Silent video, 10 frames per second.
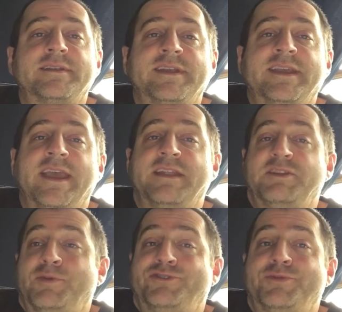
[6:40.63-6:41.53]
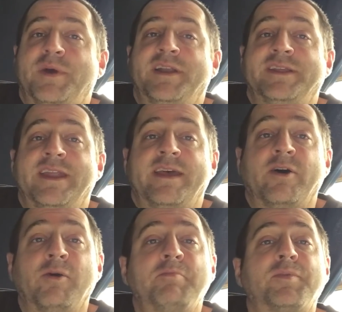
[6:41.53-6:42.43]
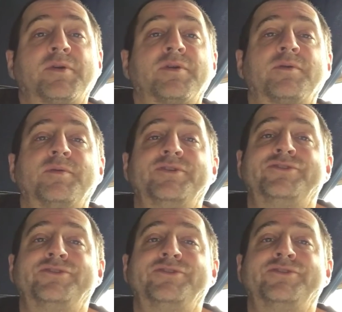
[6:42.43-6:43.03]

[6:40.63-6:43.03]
to get? Would you want to get help, or would